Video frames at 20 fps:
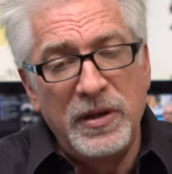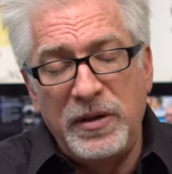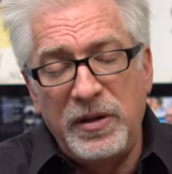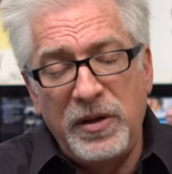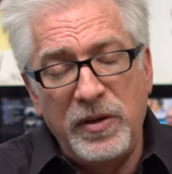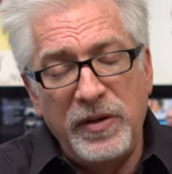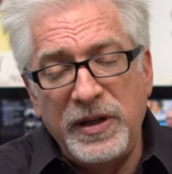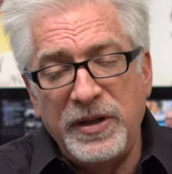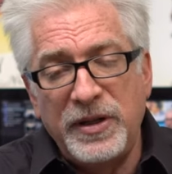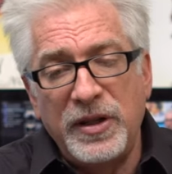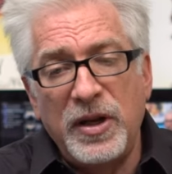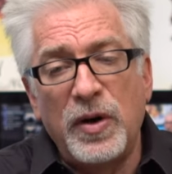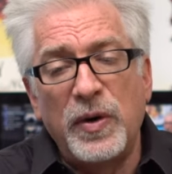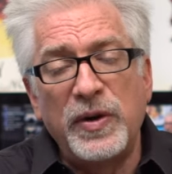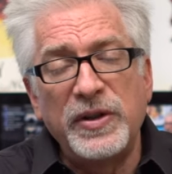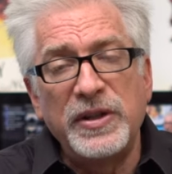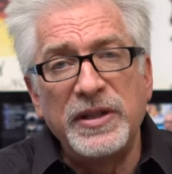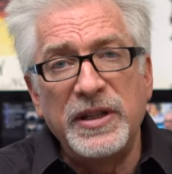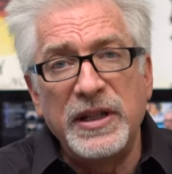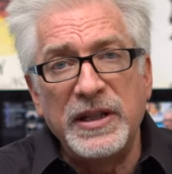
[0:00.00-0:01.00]
No need to go
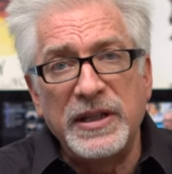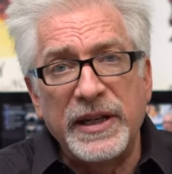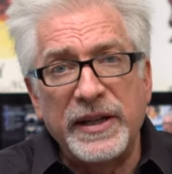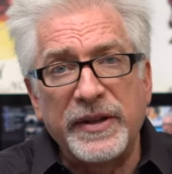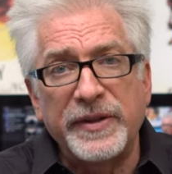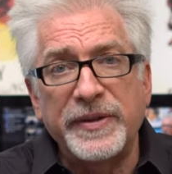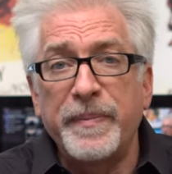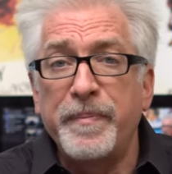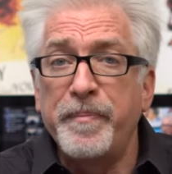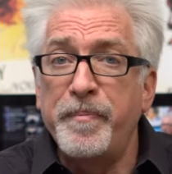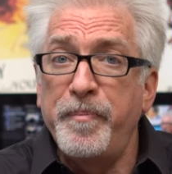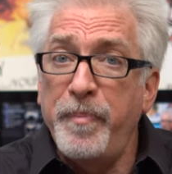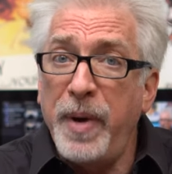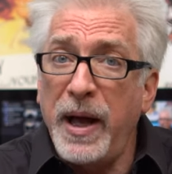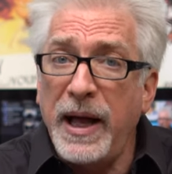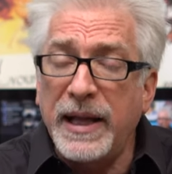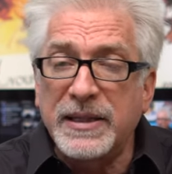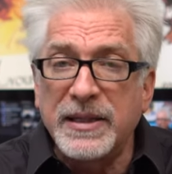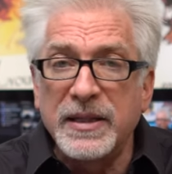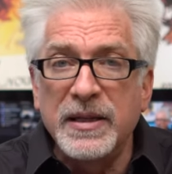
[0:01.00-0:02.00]
into details,
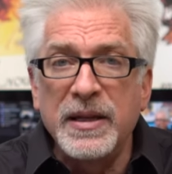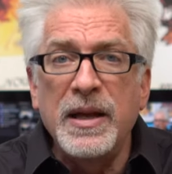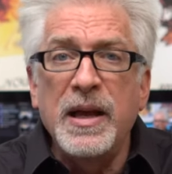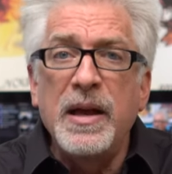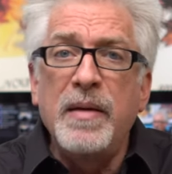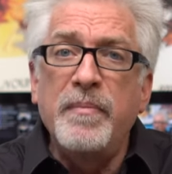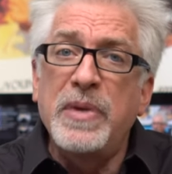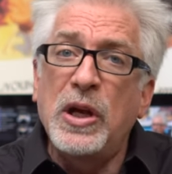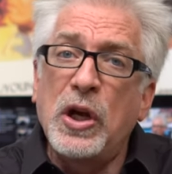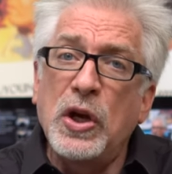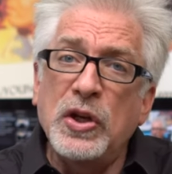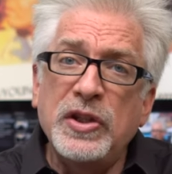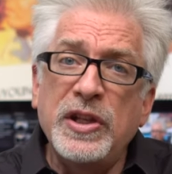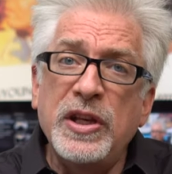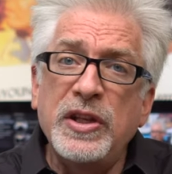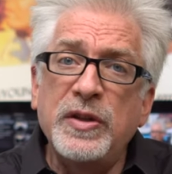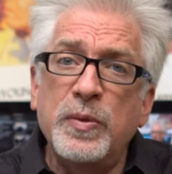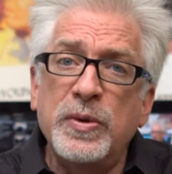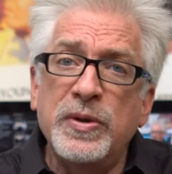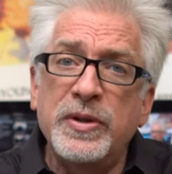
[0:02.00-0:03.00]
but because
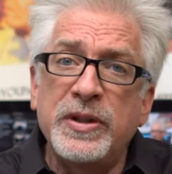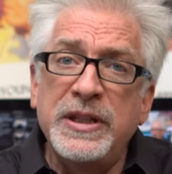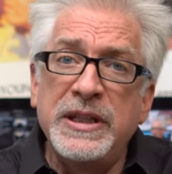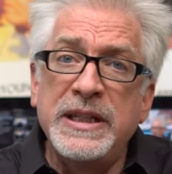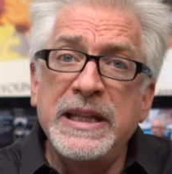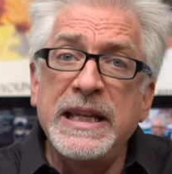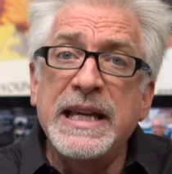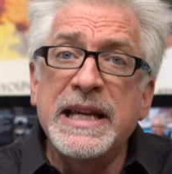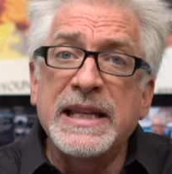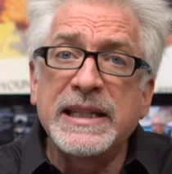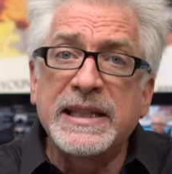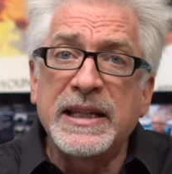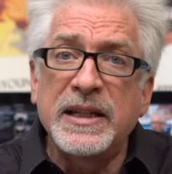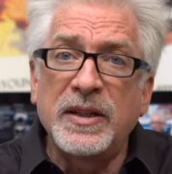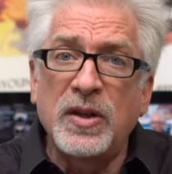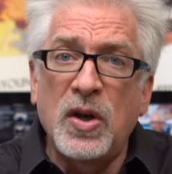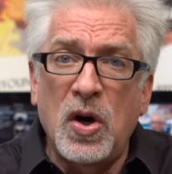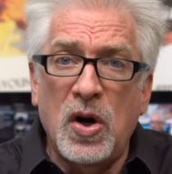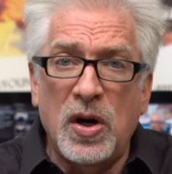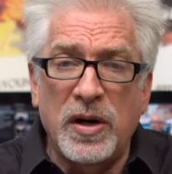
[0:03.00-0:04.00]
these were
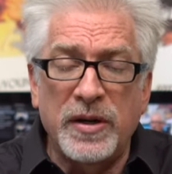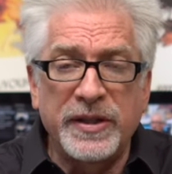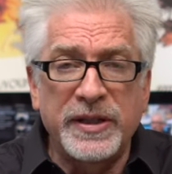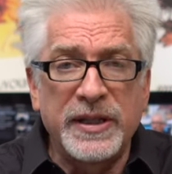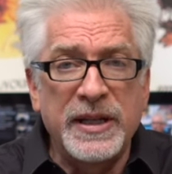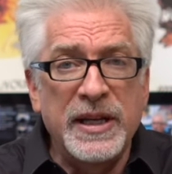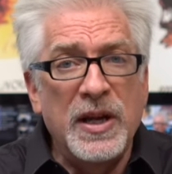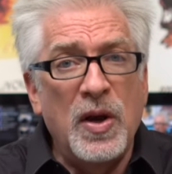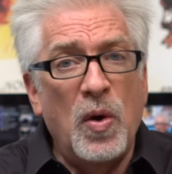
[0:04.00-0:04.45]
DSLRs